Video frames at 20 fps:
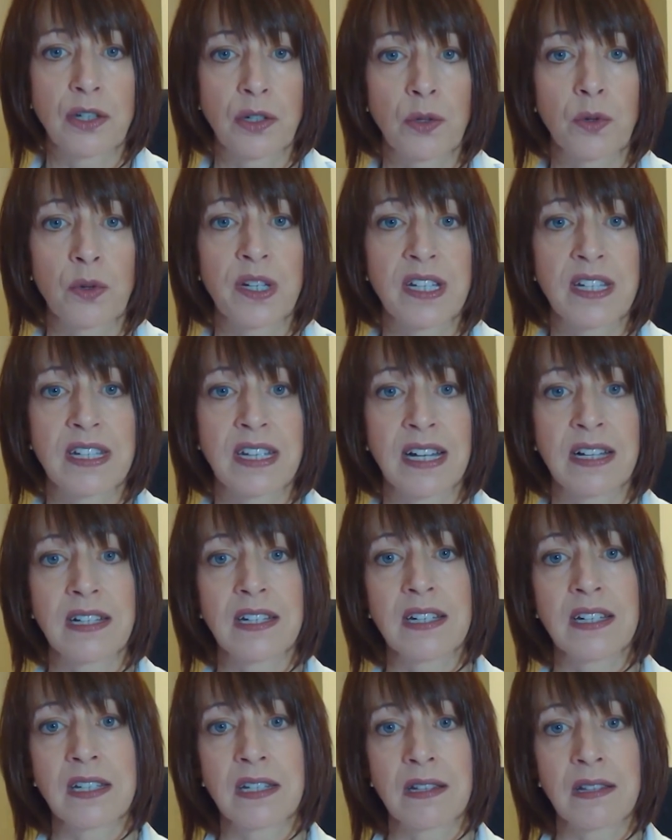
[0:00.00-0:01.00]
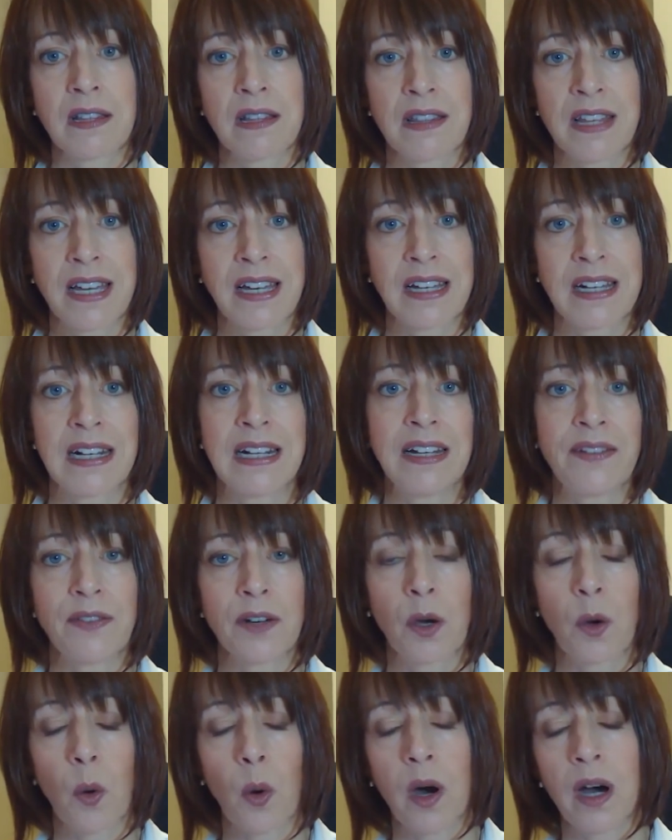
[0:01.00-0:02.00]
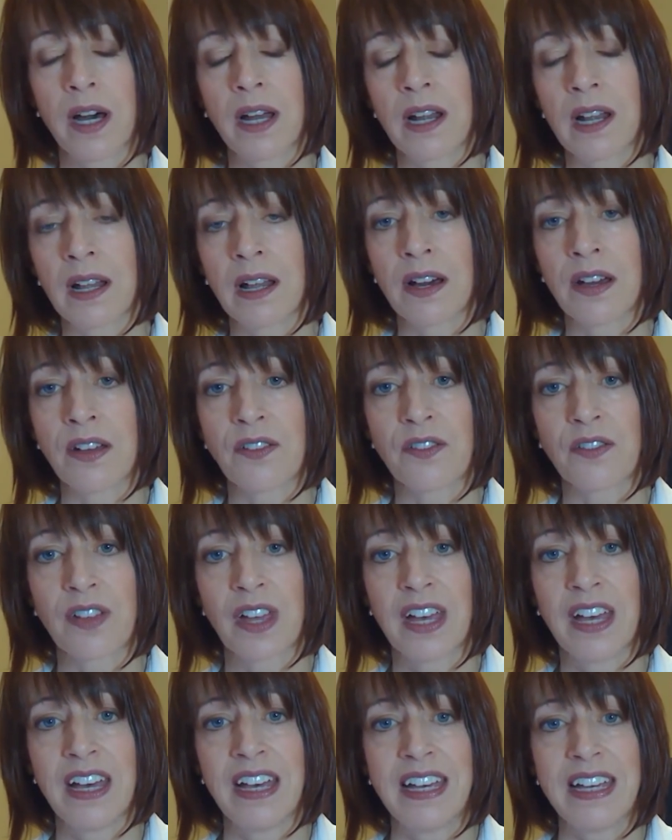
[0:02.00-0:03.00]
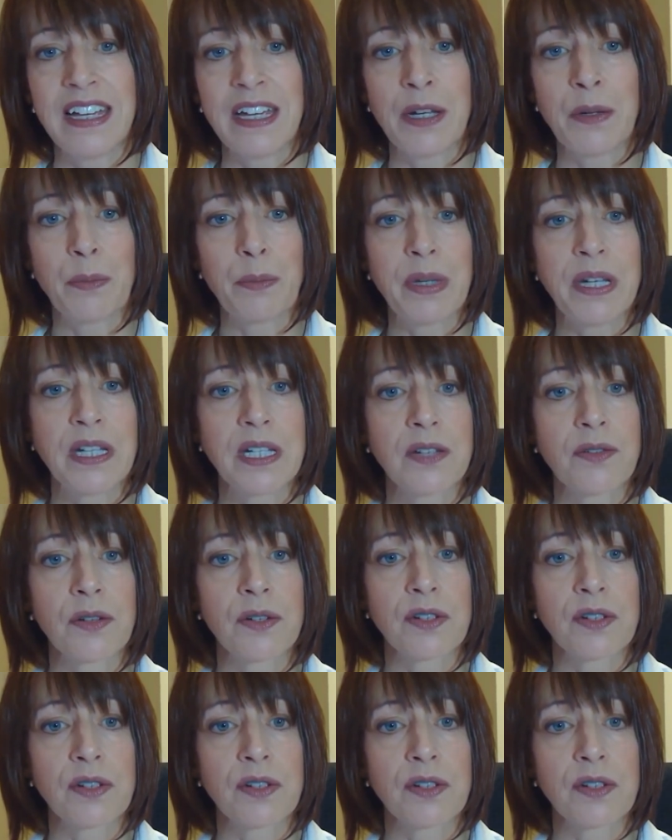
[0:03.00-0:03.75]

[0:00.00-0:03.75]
noise centres, so that they can live a quiet life in peaceful